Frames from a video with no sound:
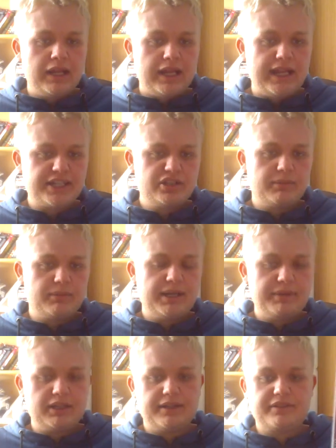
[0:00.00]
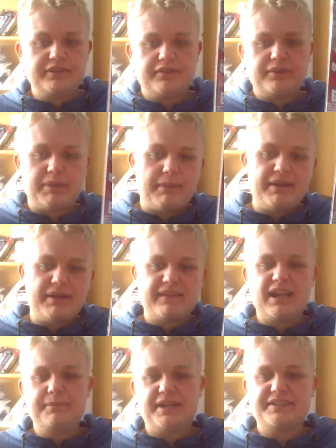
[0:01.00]
It actually reminded me a lot of the Batman the
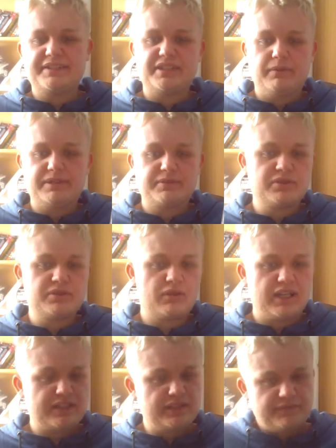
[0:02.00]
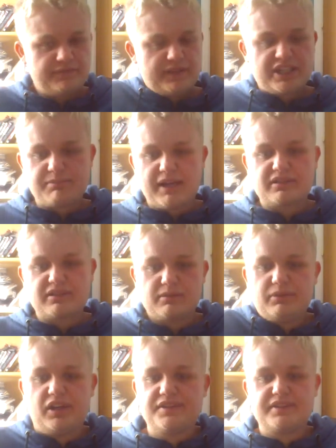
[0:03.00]
Animated Series. It was sort of like a flashback to the
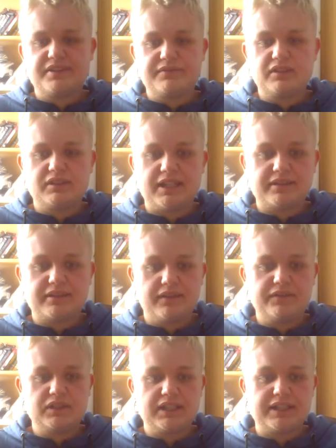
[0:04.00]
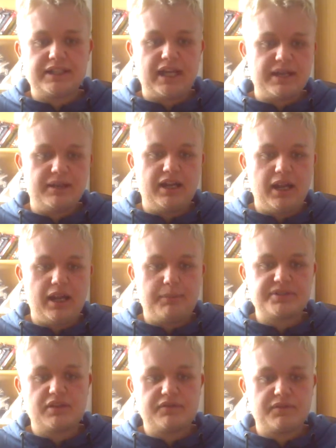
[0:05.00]
past. It felt like an
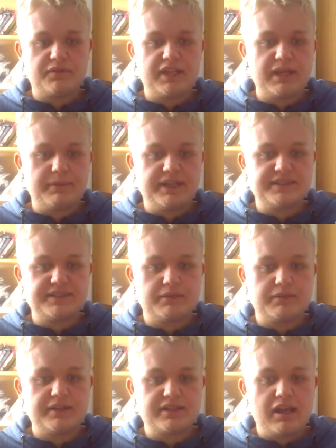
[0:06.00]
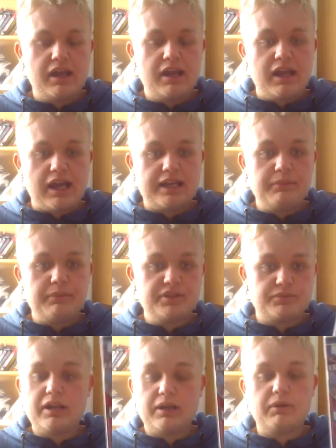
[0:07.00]
episode from the animated series, and it
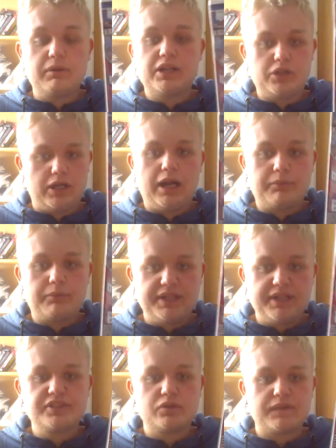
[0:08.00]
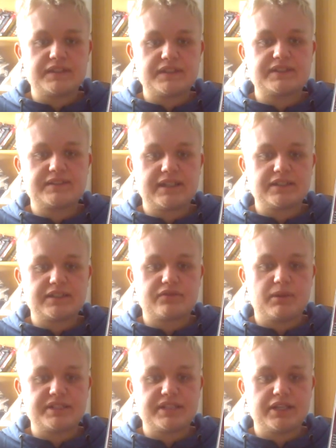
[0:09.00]
was really, really good. I really enjoyed this Detective
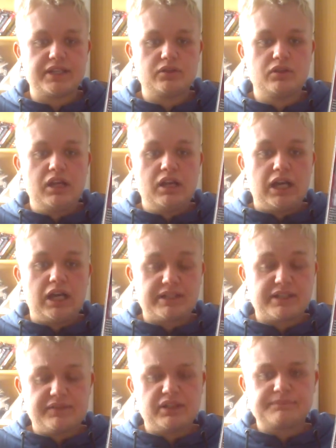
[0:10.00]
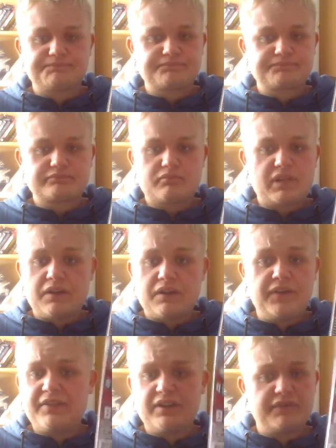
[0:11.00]
Comics annual. I would give it a
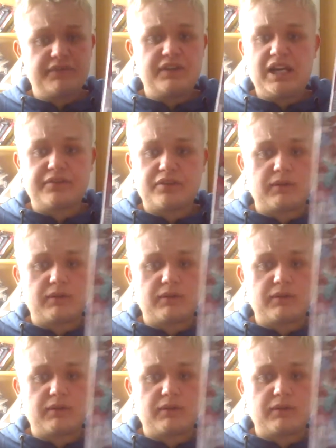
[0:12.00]
5 out of 5.